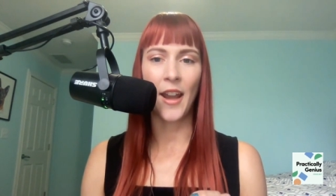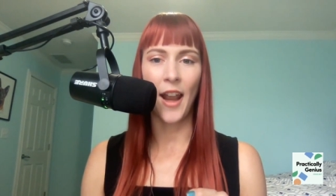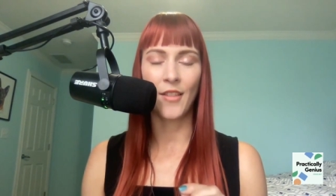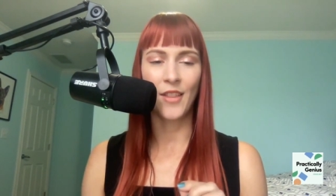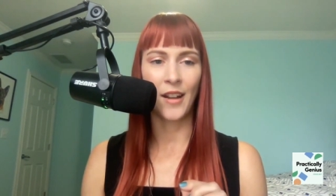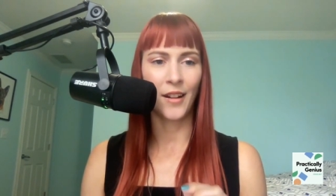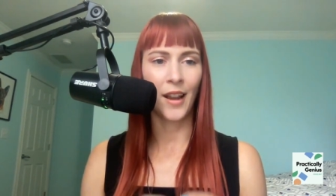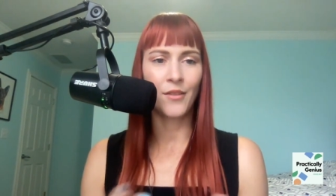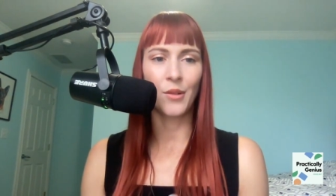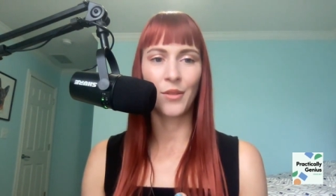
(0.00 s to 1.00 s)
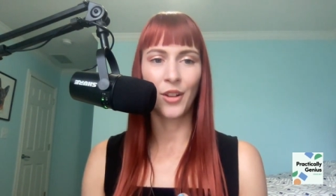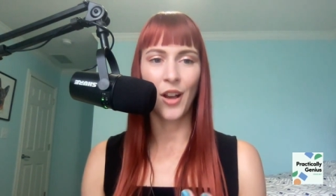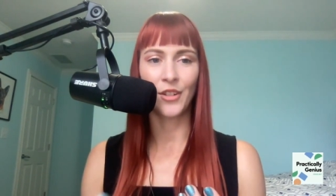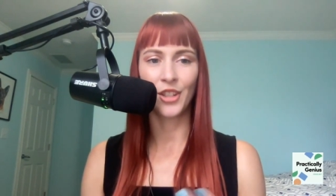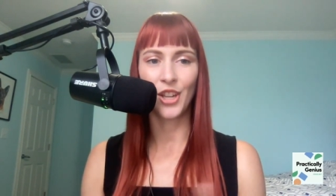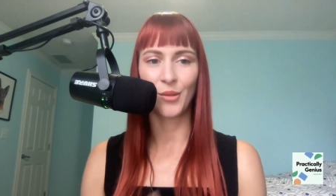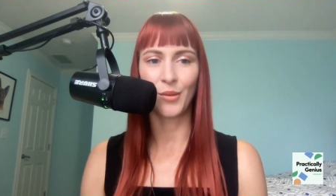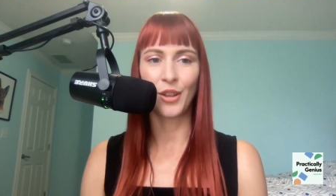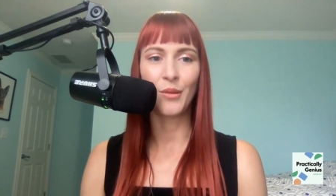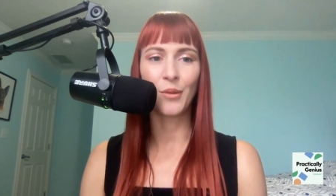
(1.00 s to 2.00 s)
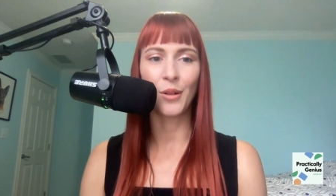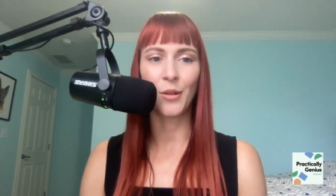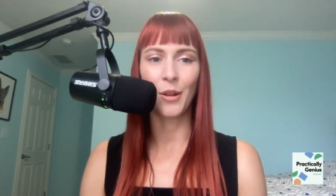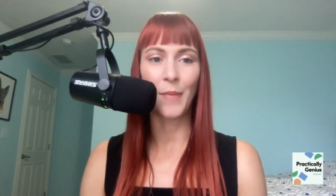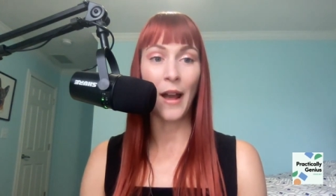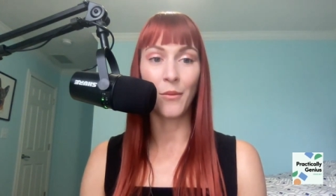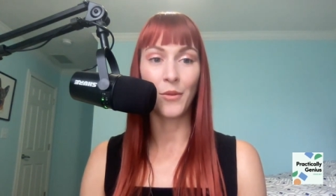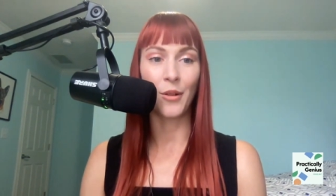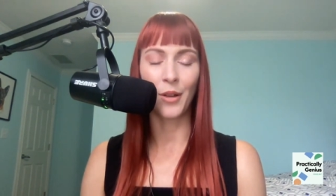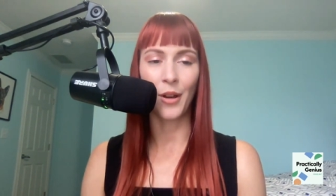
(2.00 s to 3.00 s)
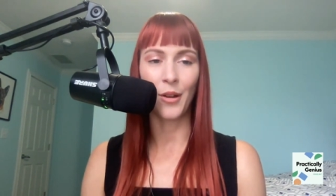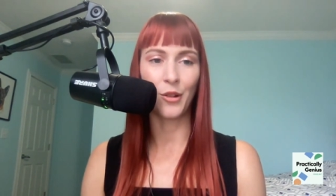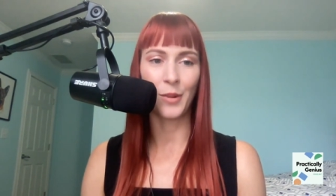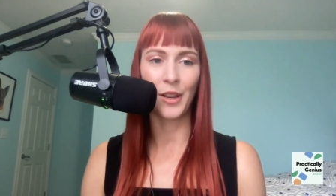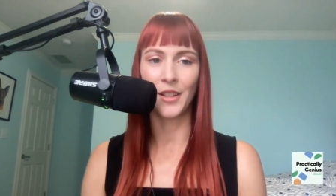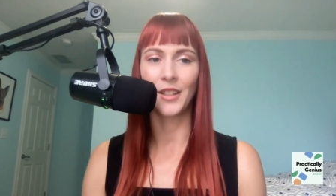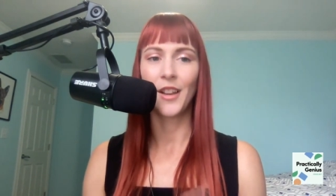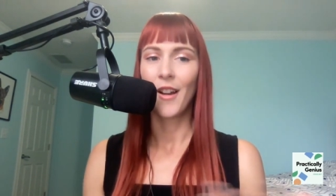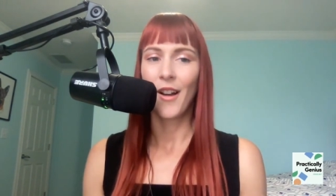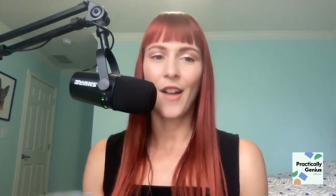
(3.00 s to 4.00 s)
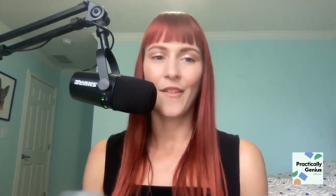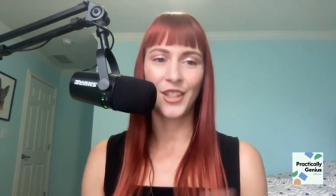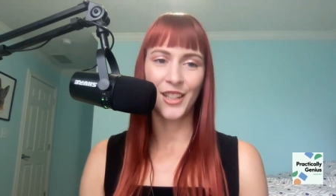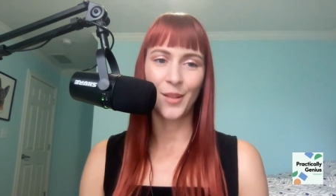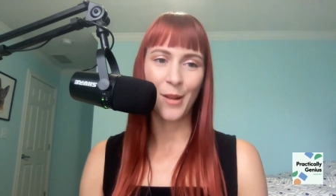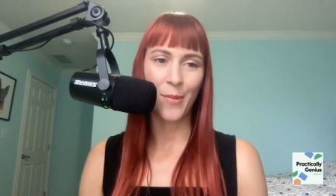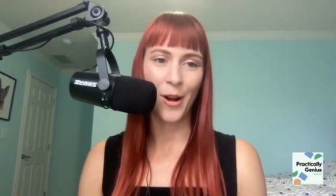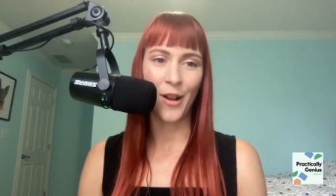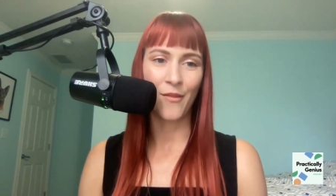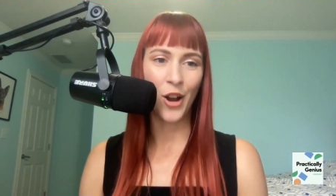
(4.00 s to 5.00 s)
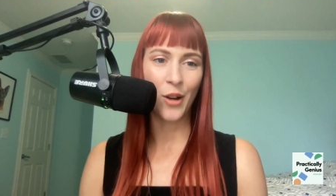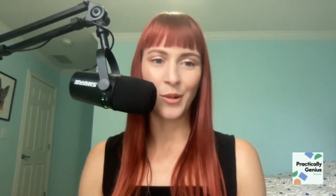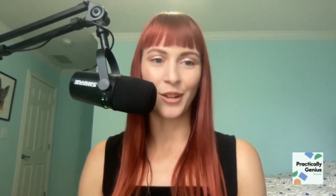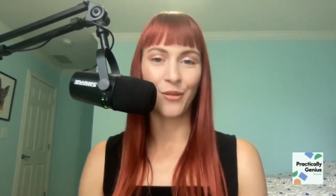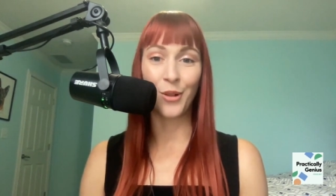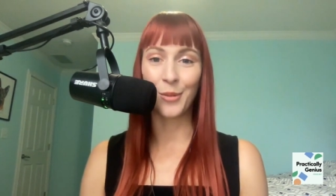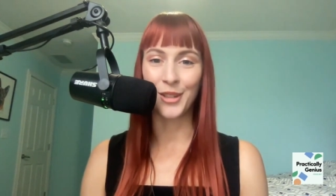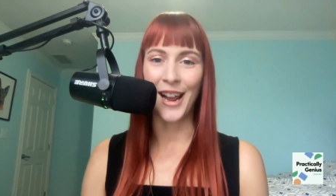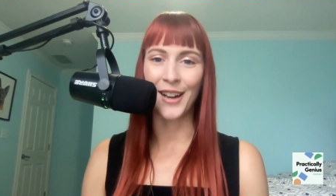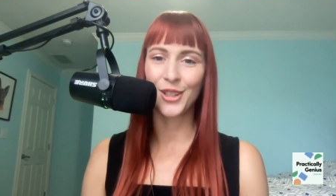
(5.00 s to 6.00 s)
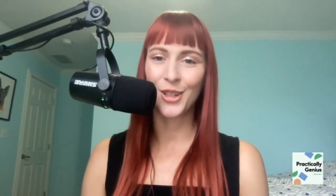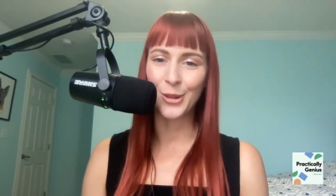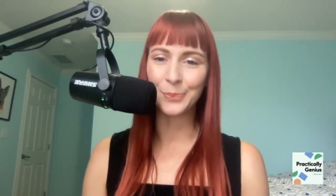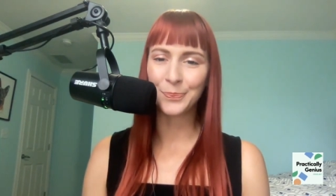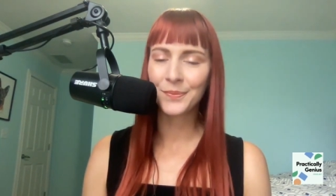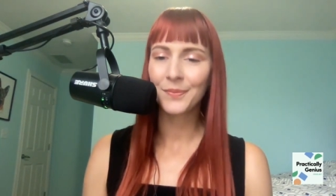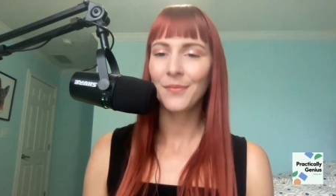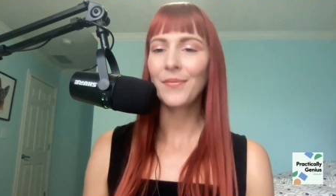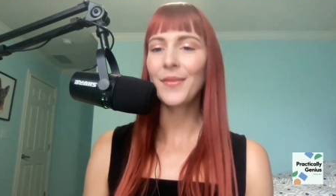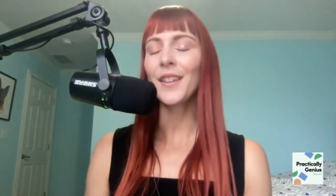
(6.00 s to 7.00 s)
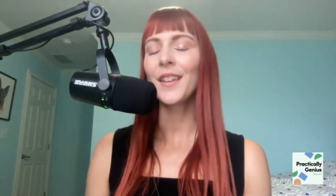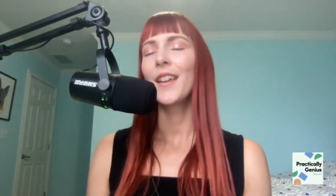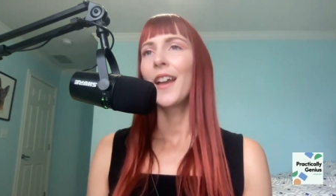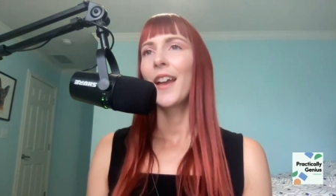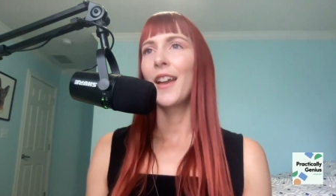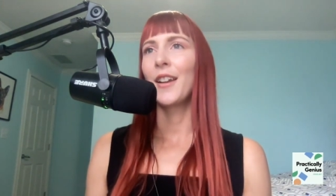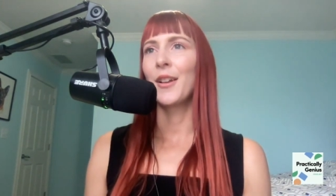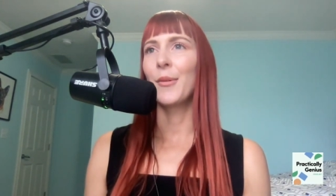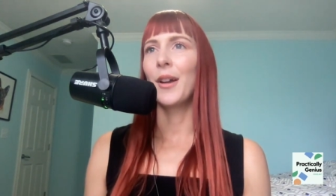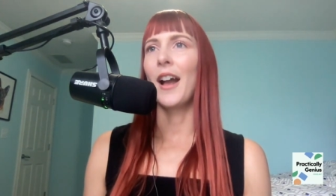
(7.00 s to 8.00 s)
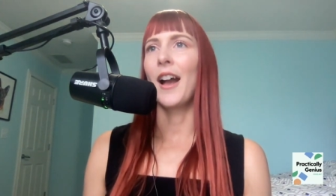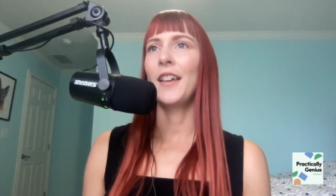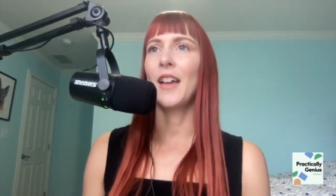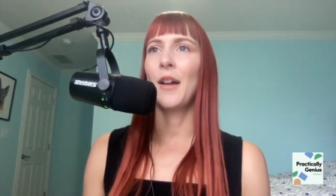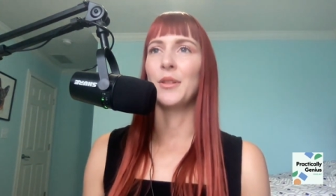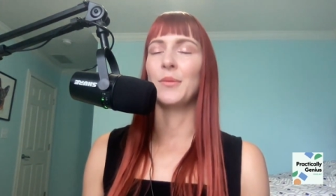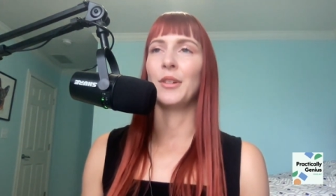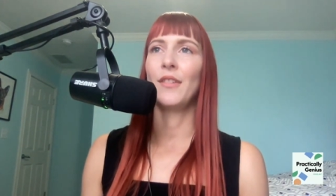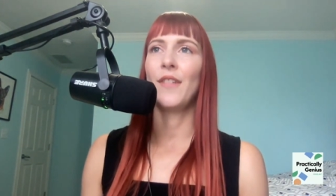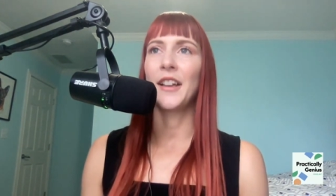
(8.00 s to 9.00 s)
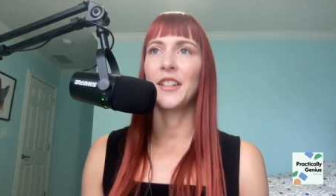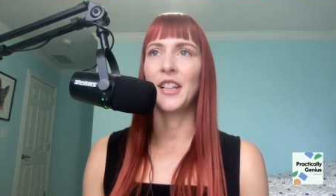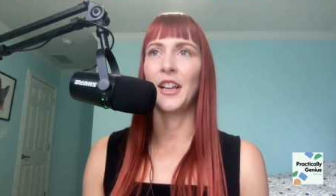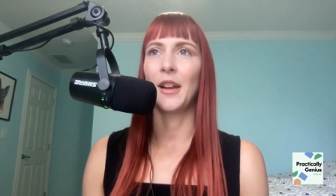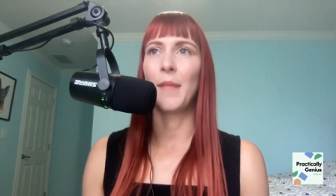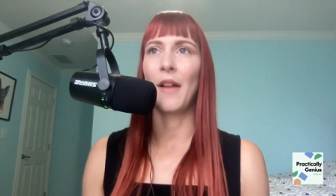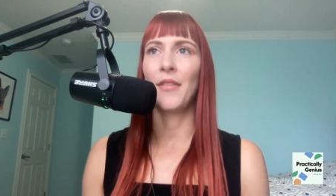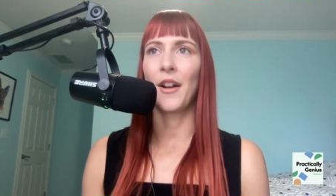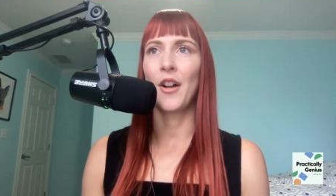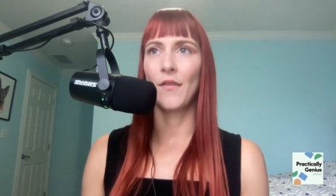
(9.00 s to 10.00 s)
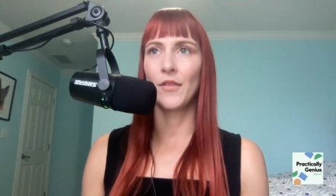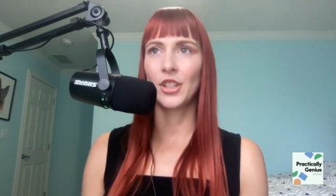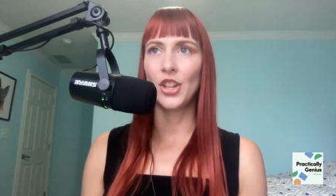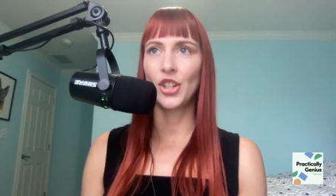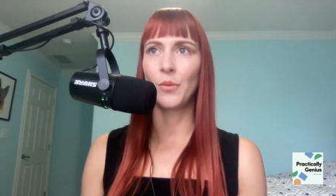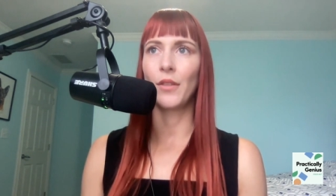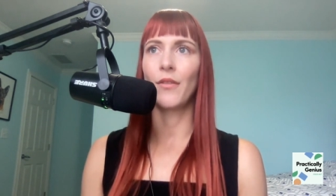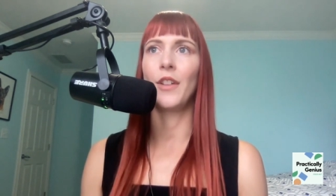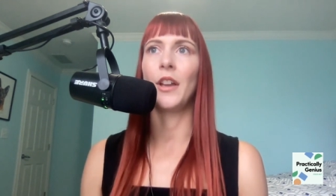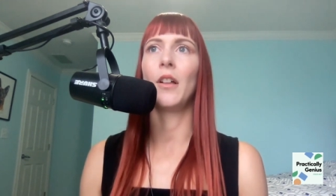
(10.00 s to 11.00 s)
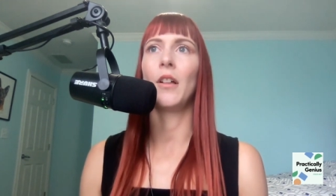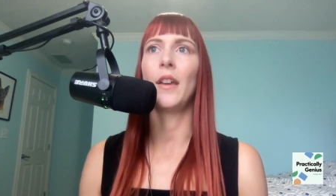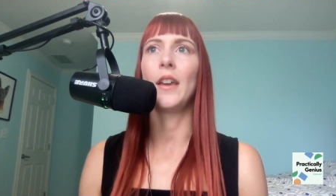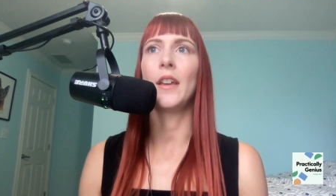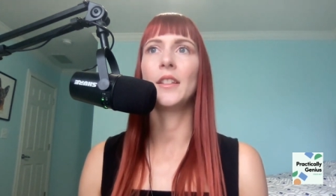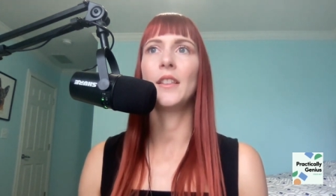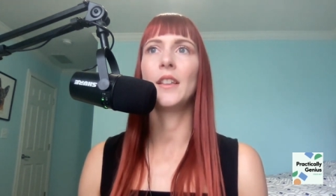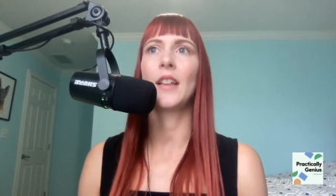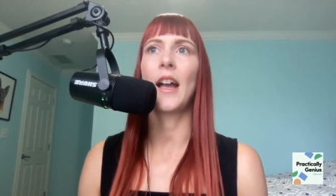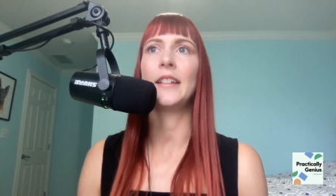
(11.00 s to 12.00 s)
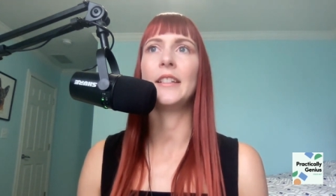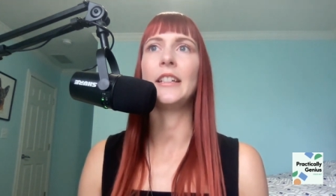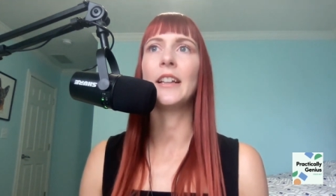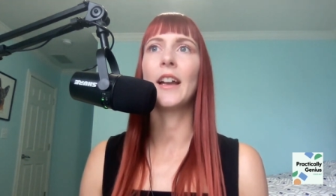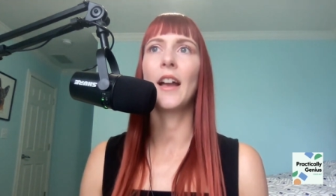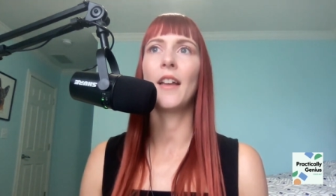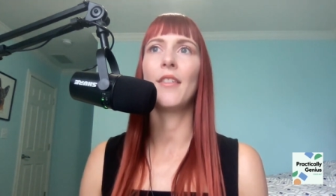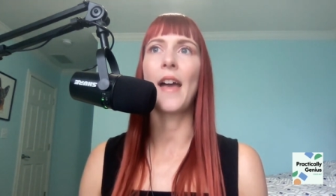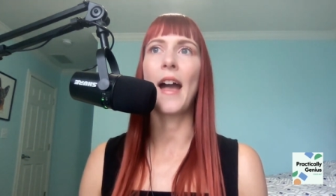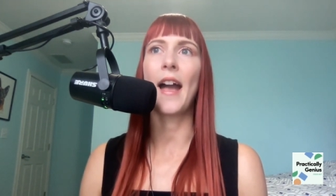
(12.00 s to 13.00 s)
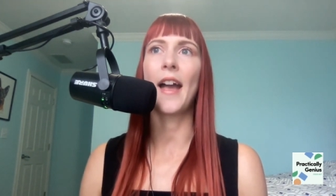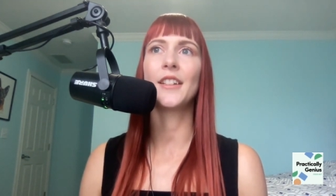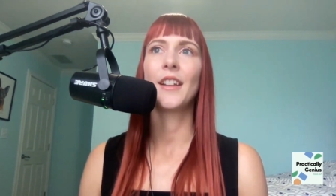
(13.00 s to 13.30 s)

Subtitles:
and then kind of go in the conversation with you about no code, because obviously that's a big part of our world at FormStack too. And what I thought was really fascinating about that conversation with Phil is this idea that